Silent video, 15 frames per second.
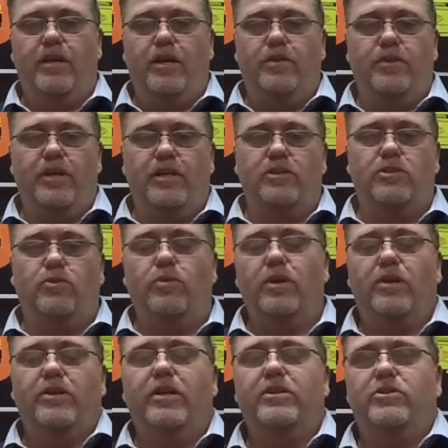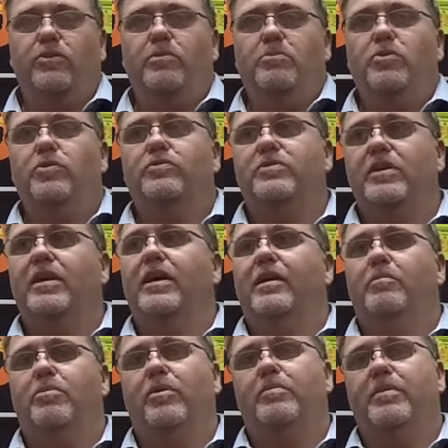things you really need to remove to get a
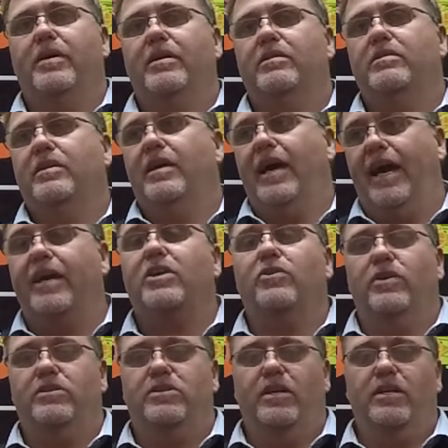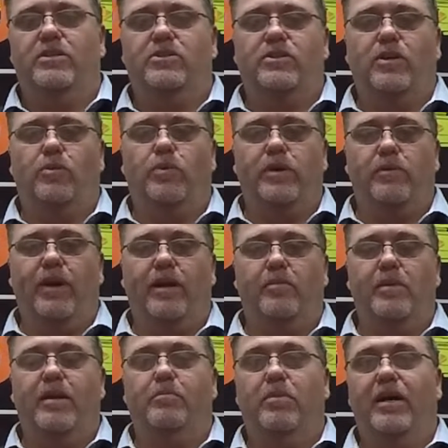proper accurate test. So we
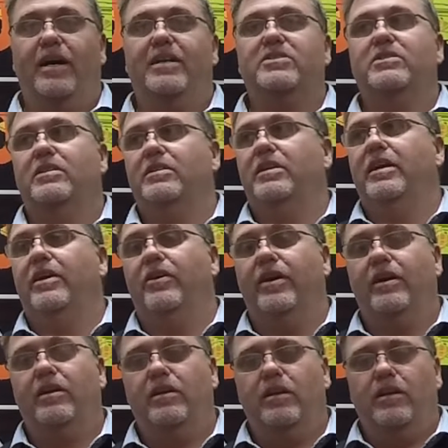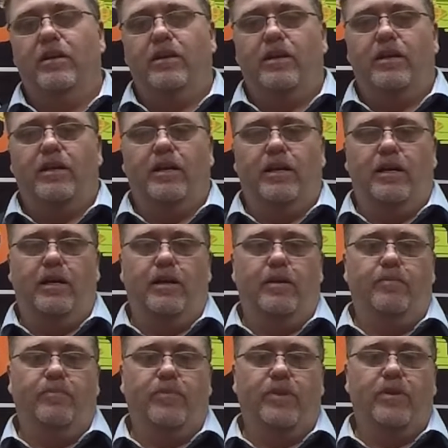recommend blasting the area
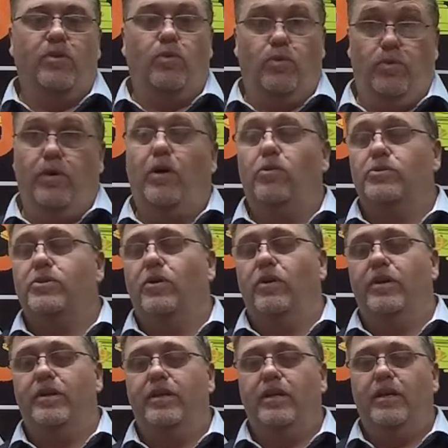or the whole tine.